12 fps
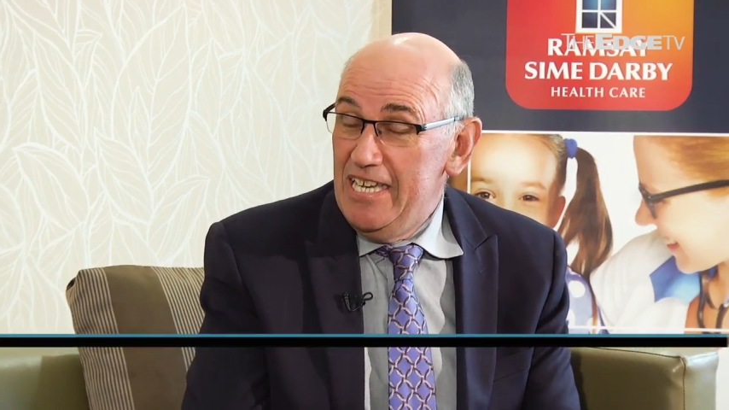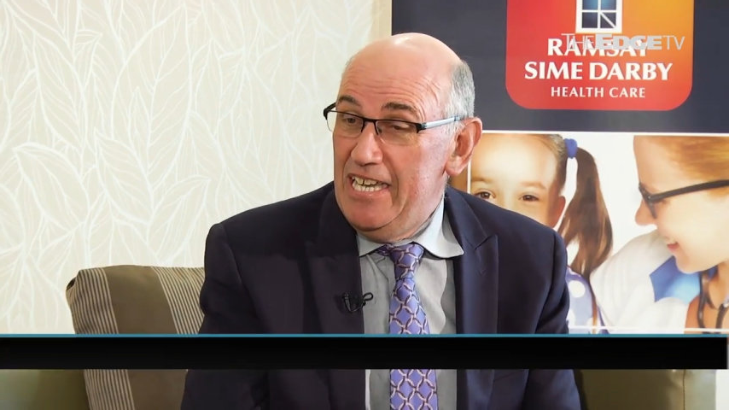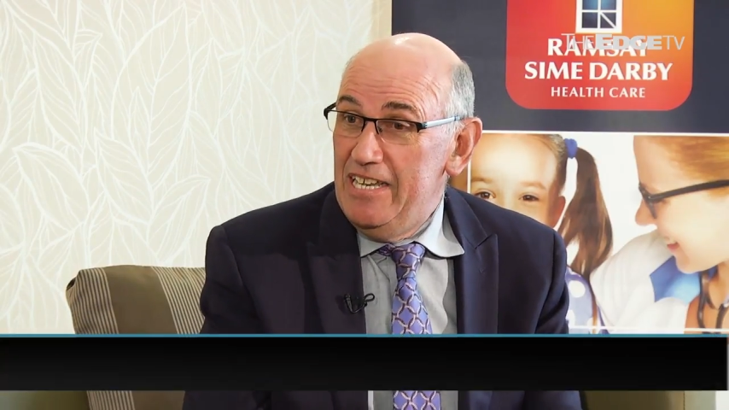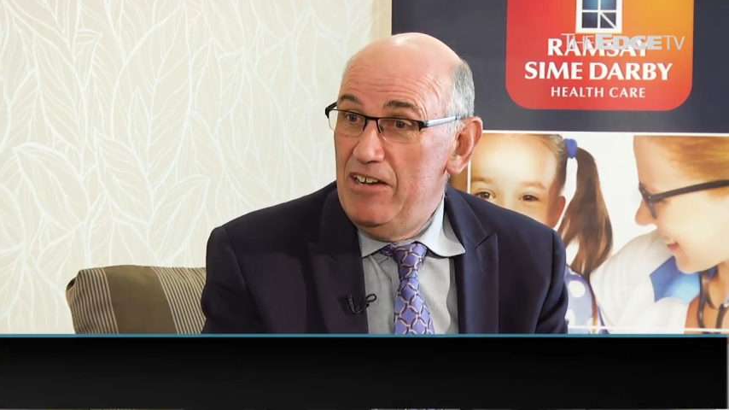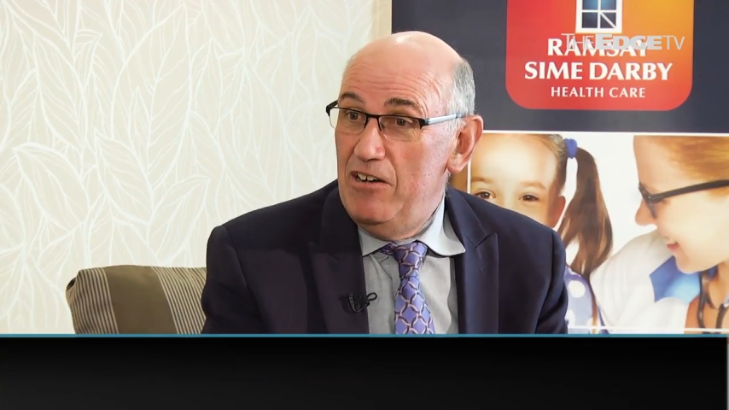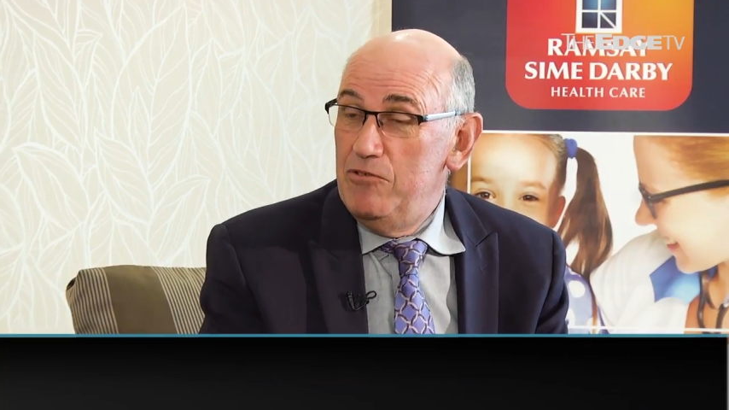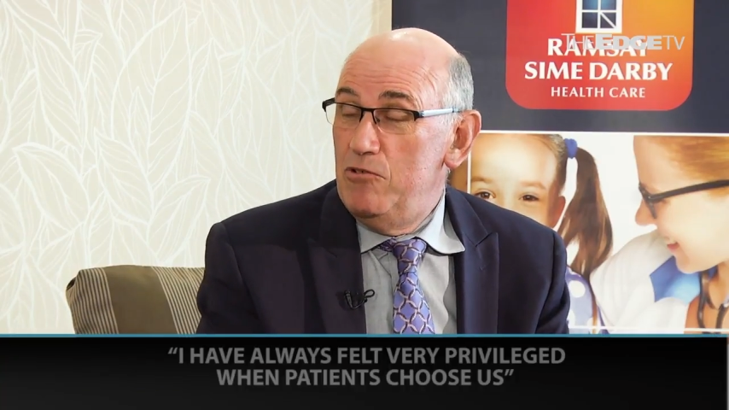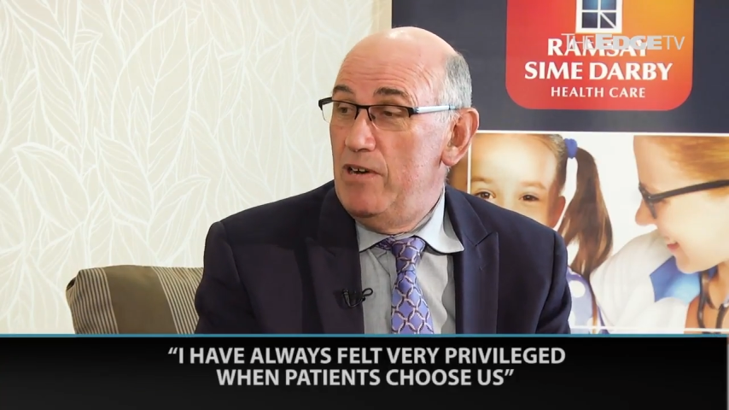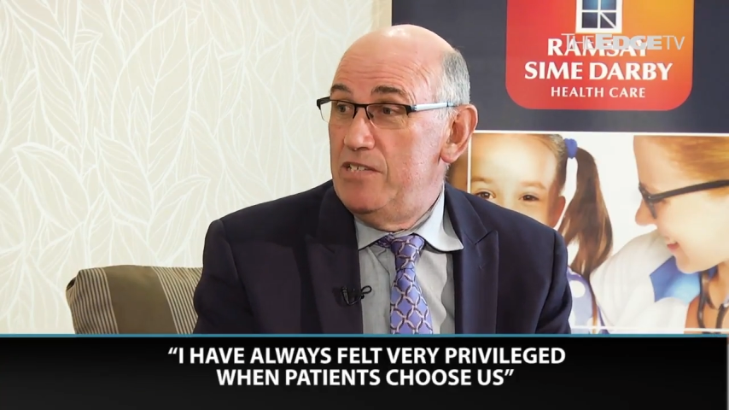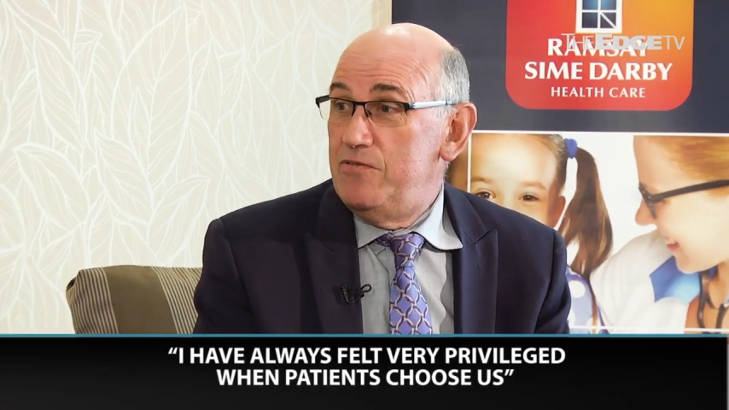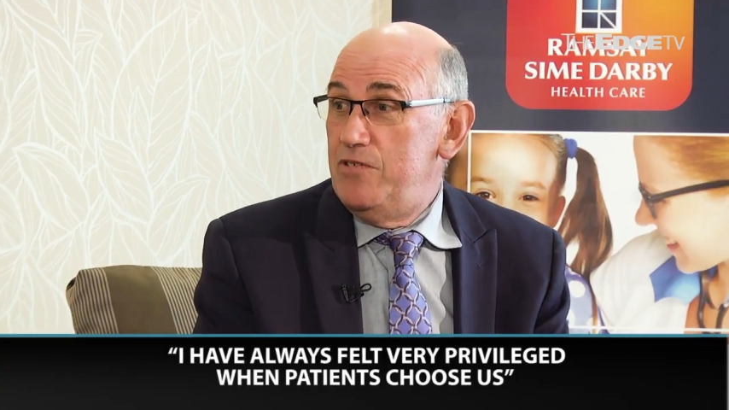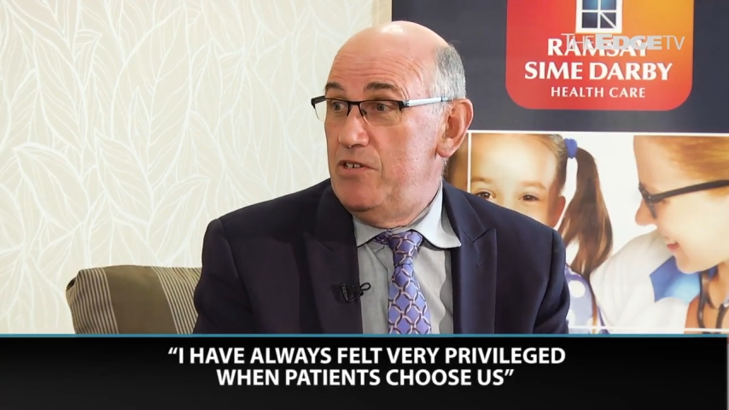and I've
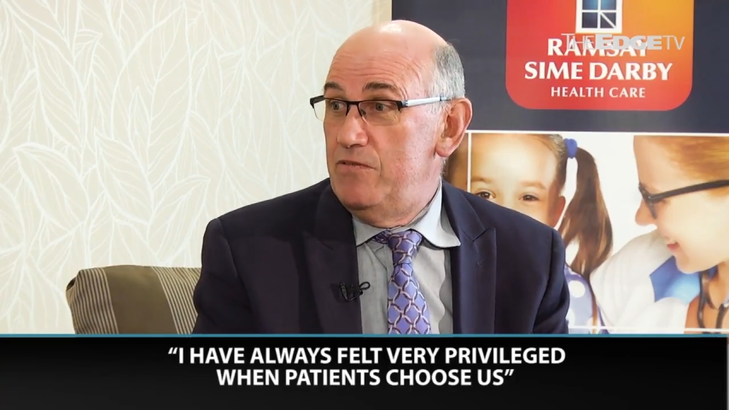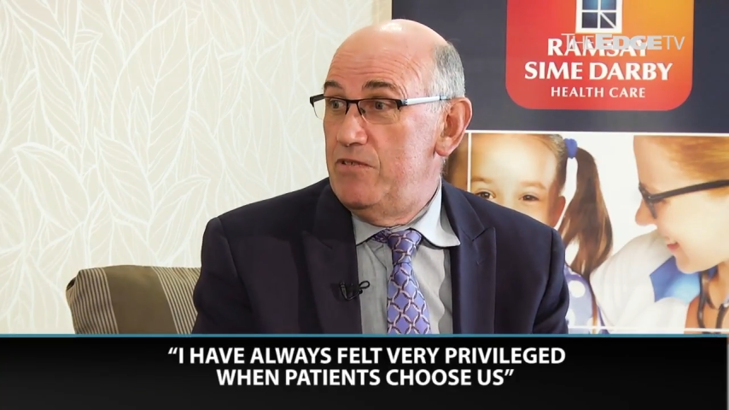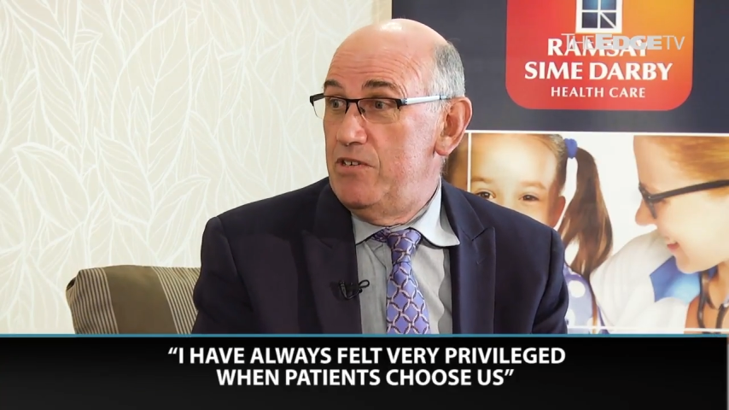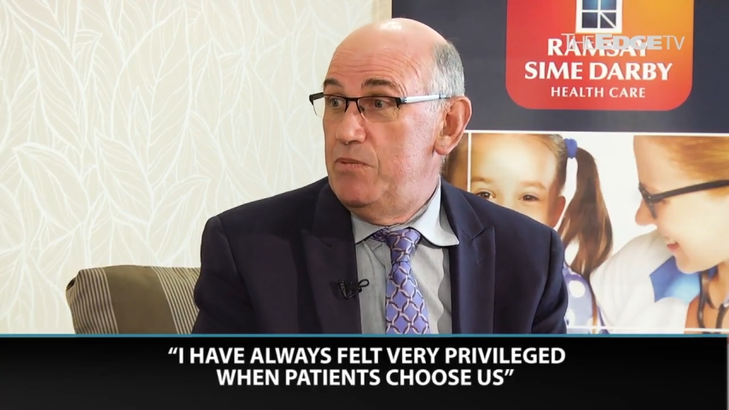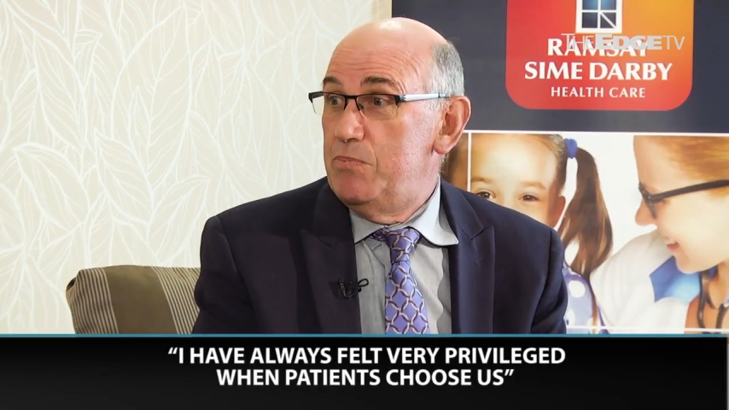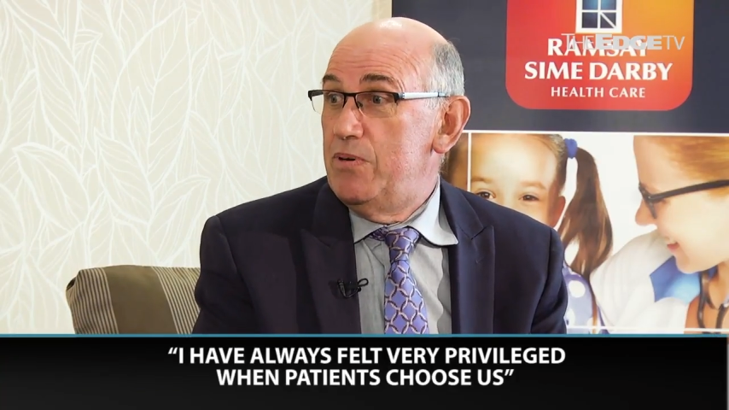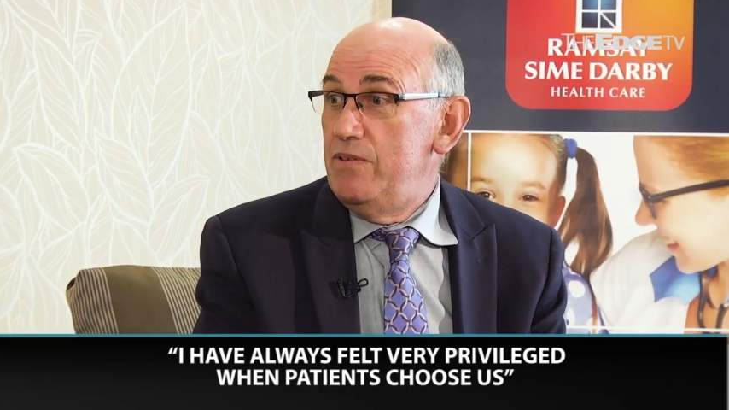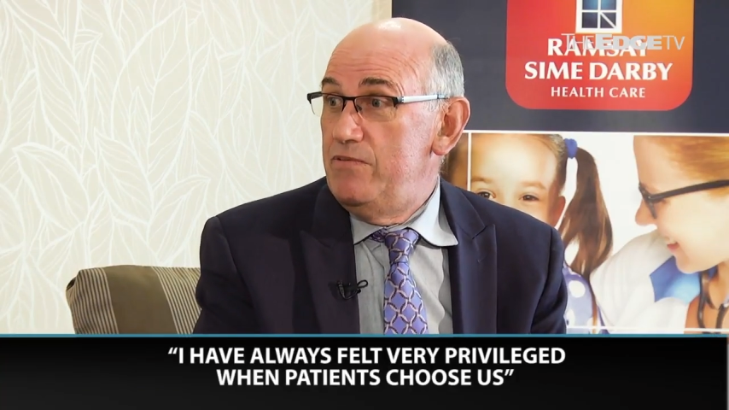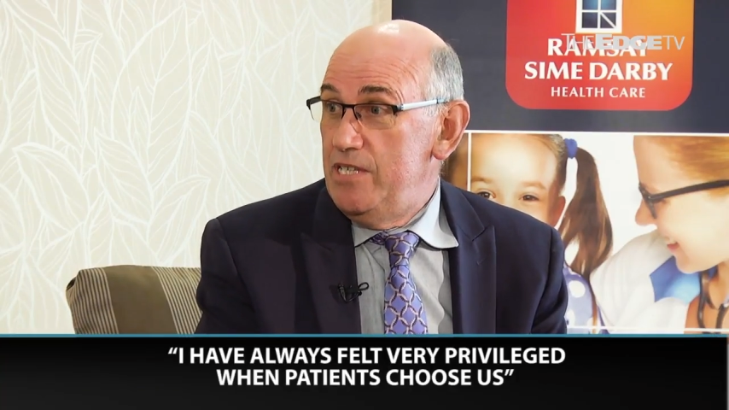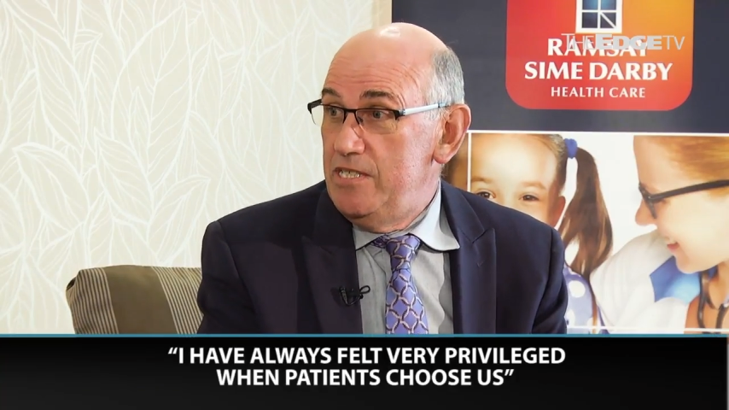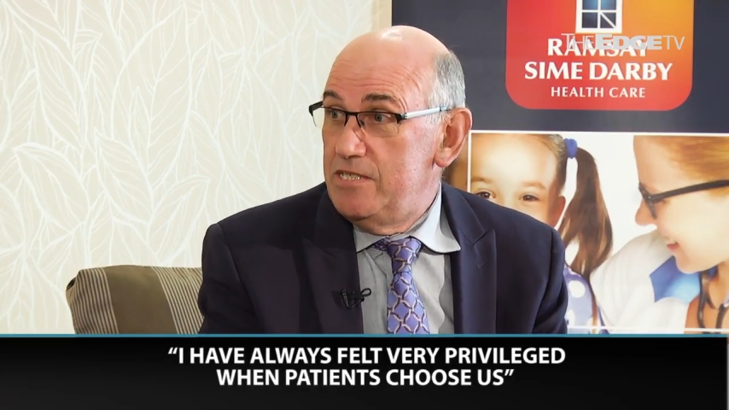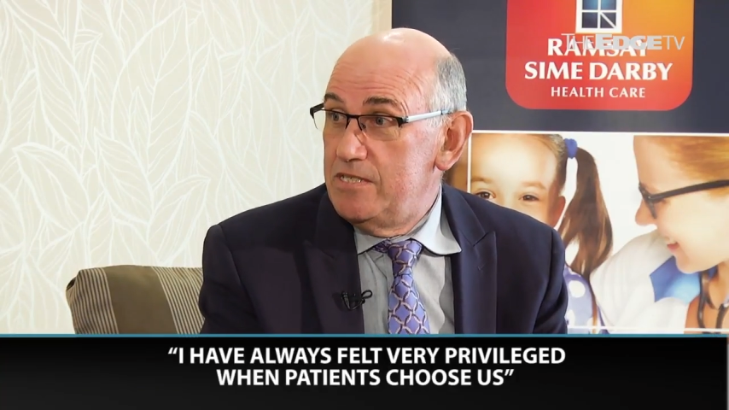always felt very
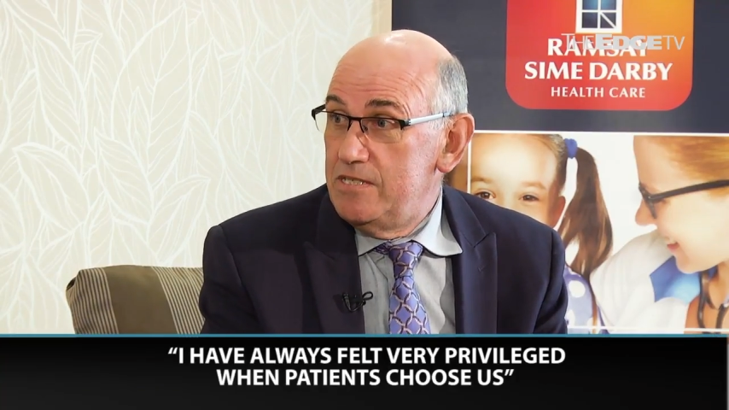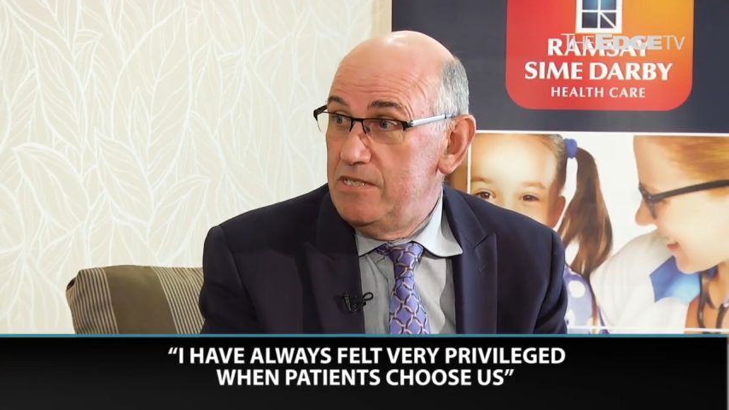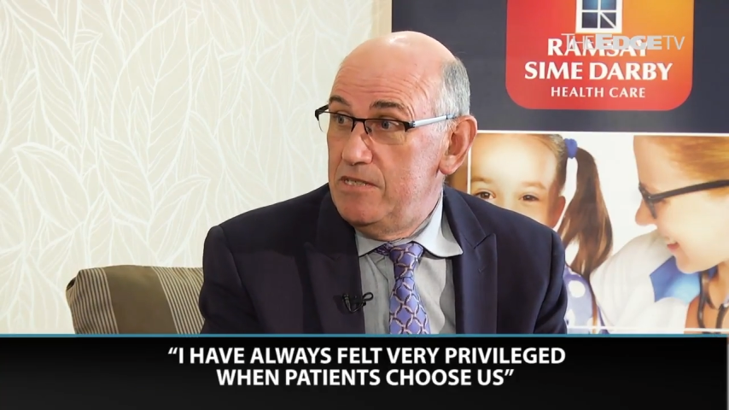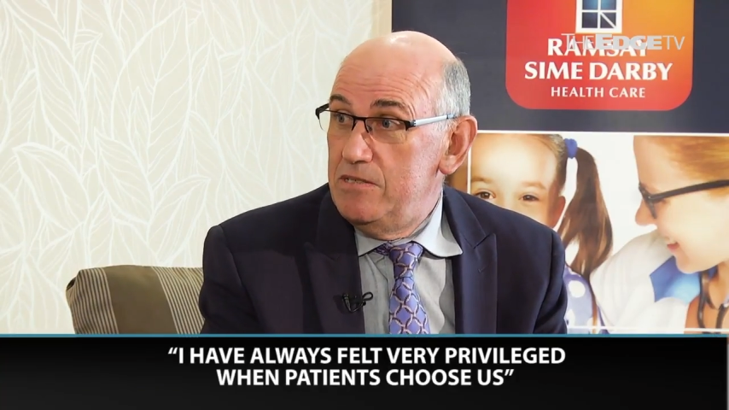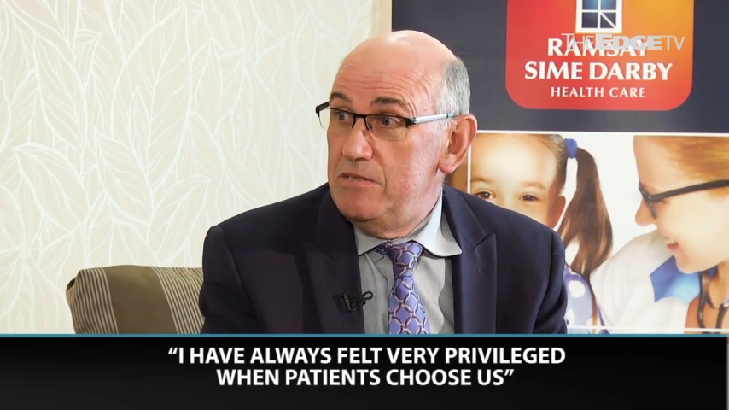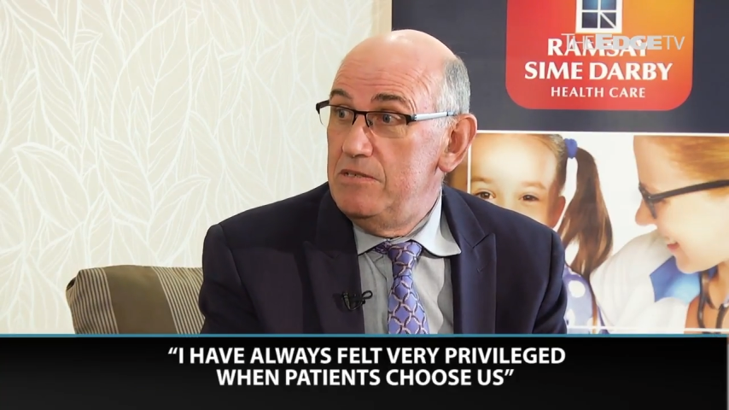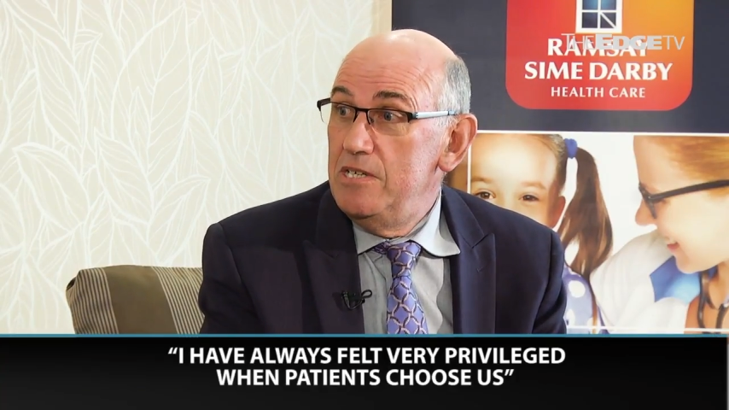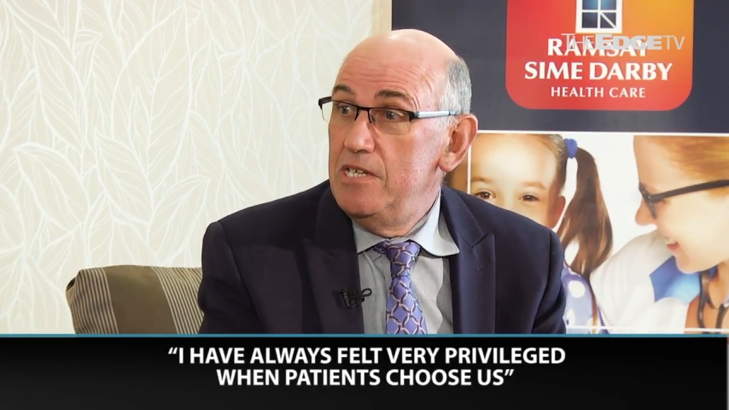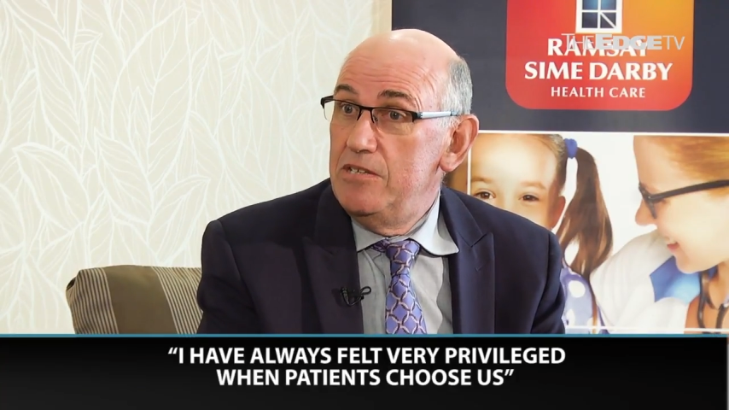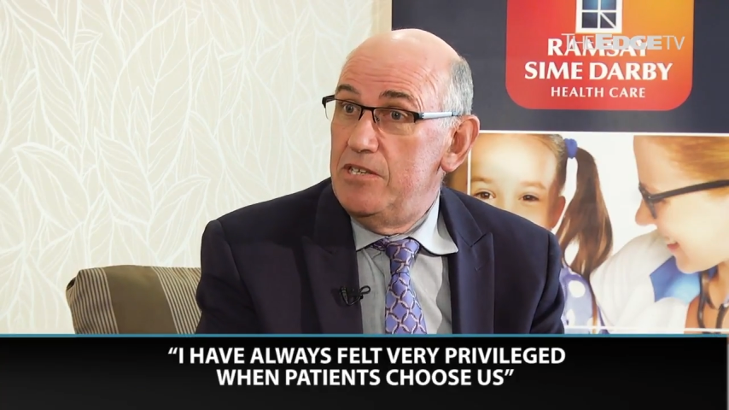privileged to